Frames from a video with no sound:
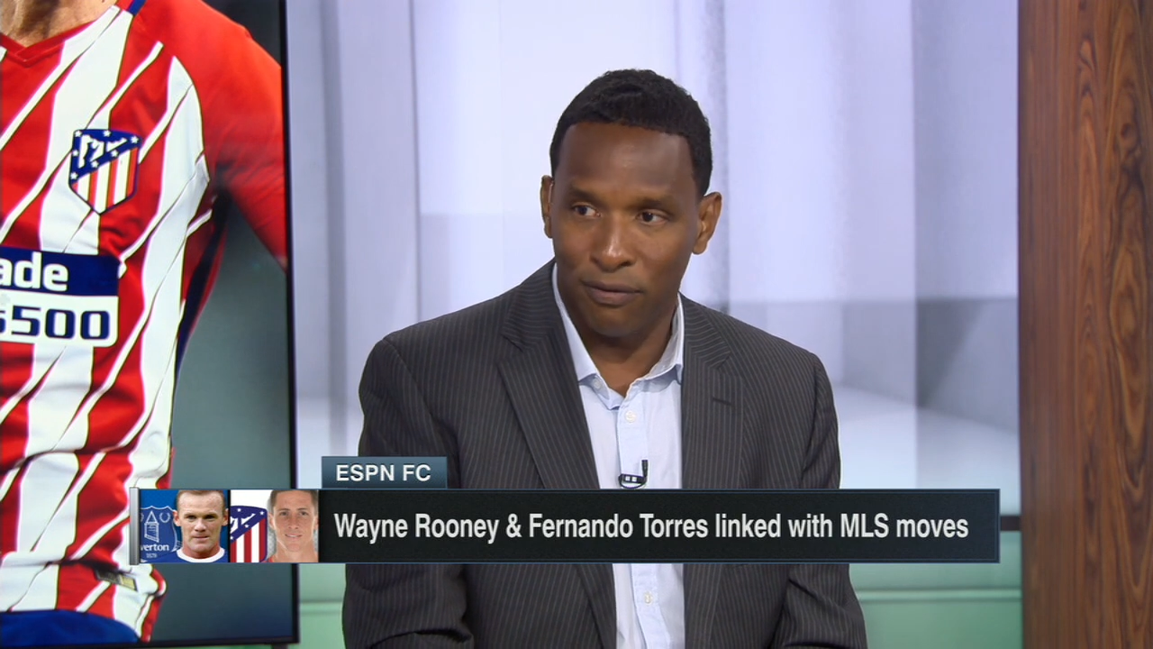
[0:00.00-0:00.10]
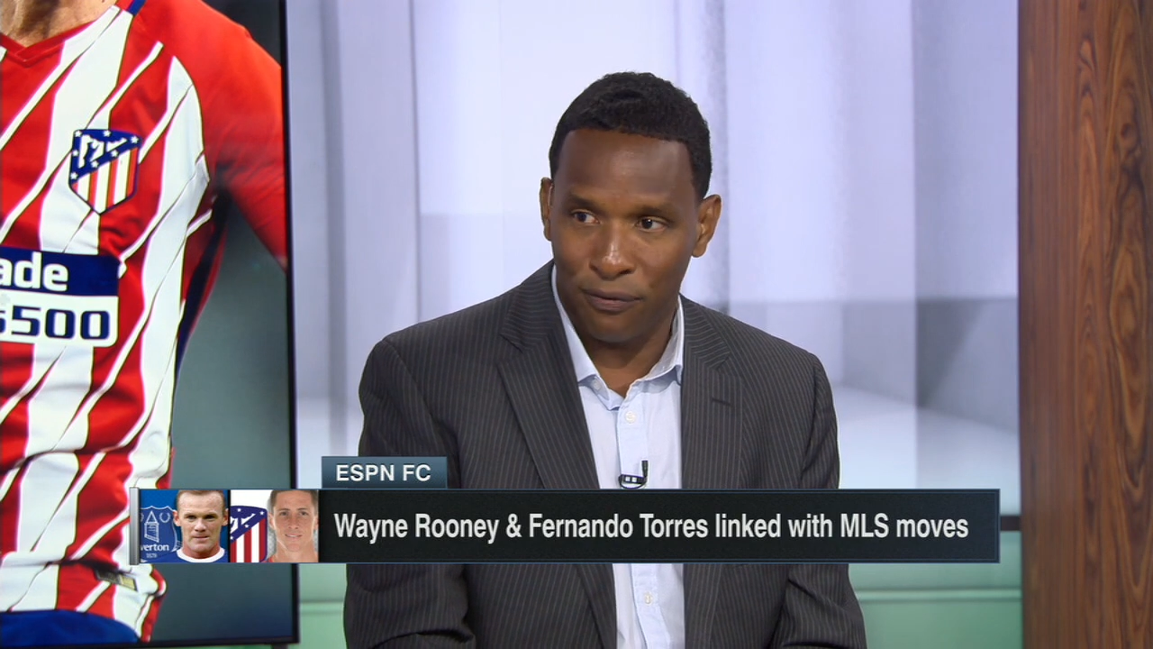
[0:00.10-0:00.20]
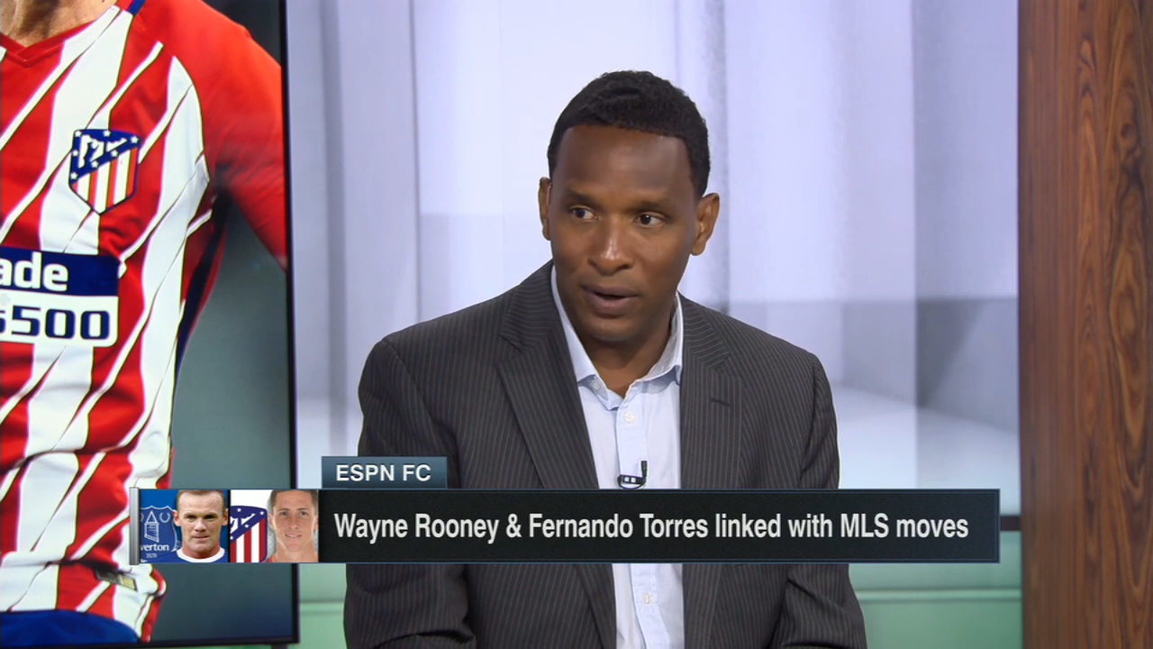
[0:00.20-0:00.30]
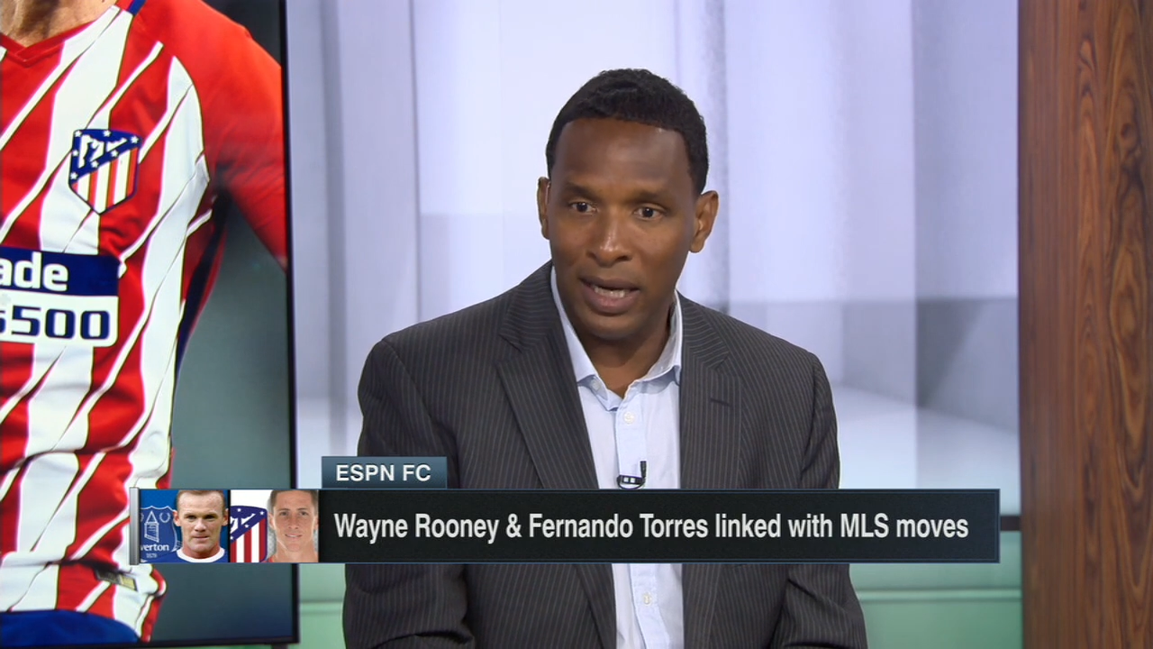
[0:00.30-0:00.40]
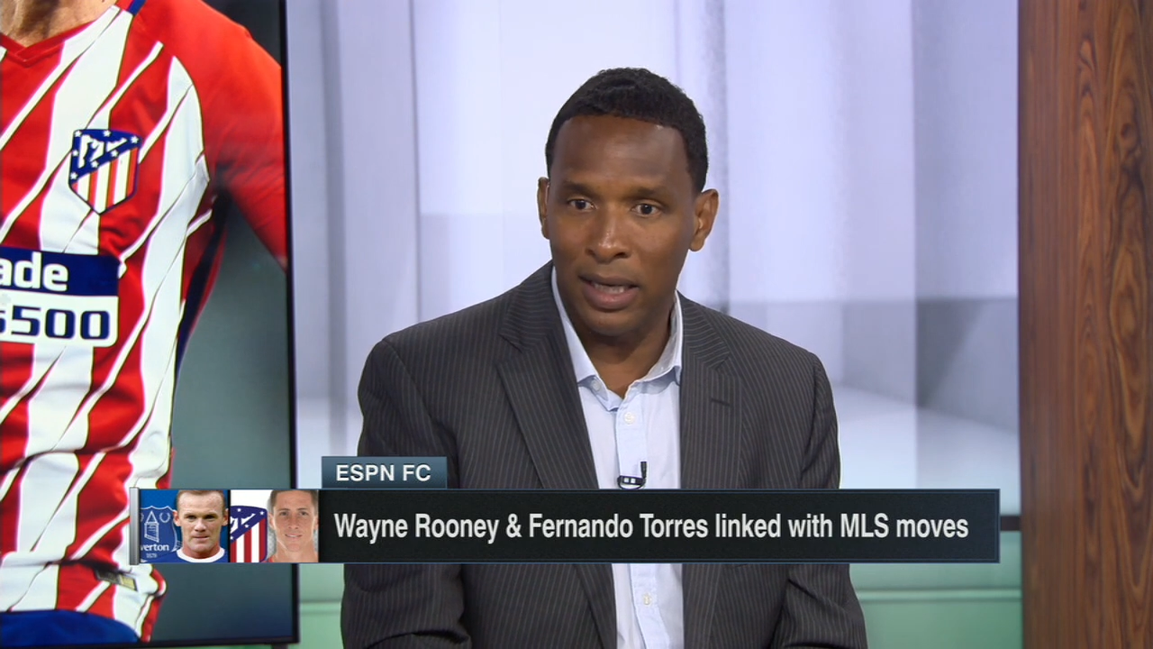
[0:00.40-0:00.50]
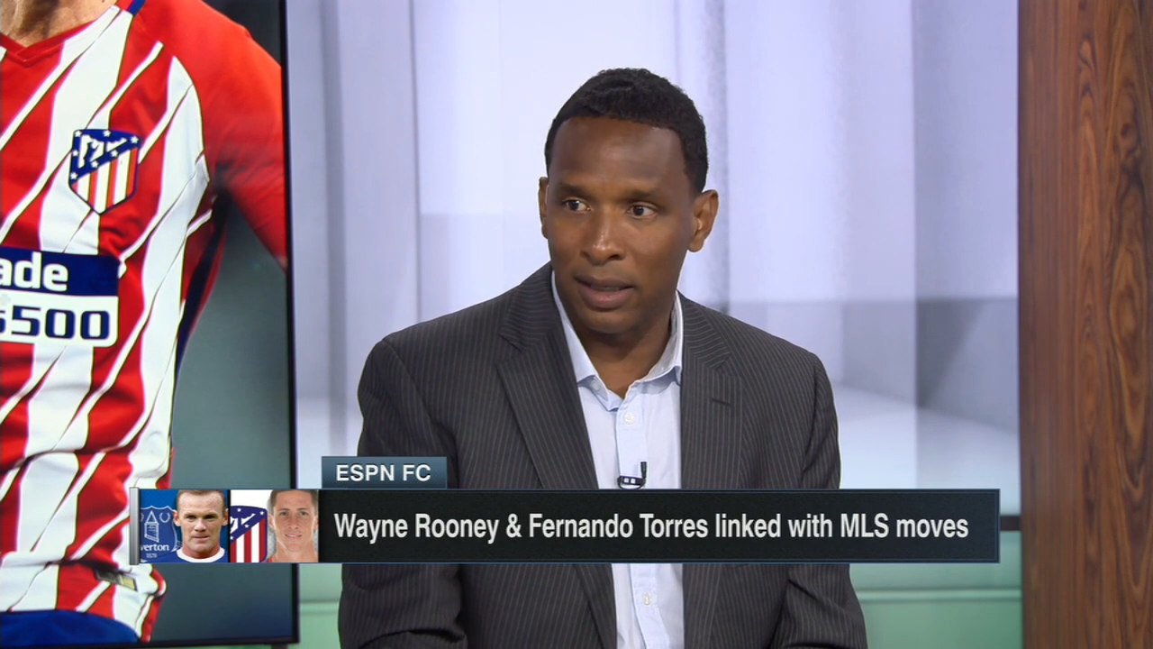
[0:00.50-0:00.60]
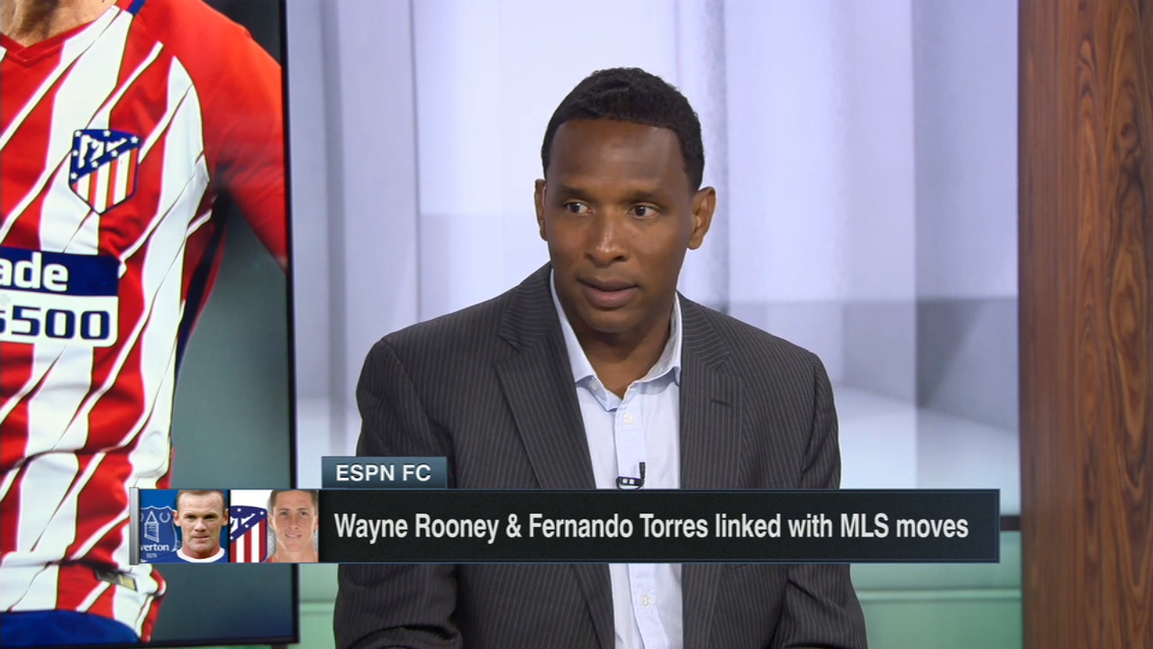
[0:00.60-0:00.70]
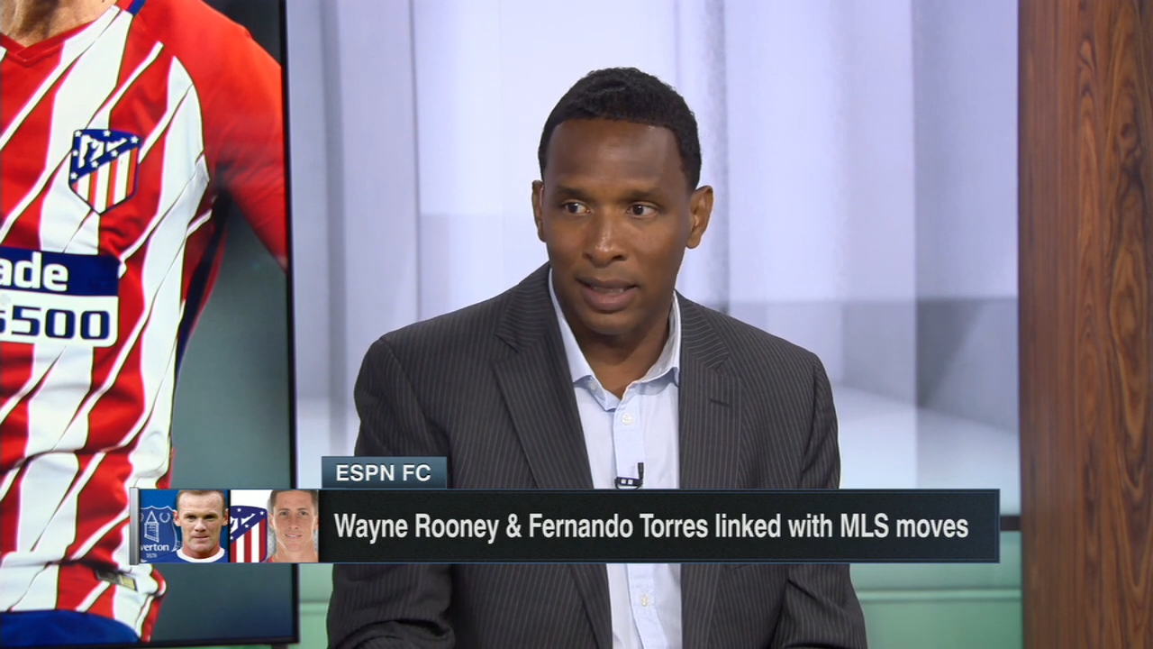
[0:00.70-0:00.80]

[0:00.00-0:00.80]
field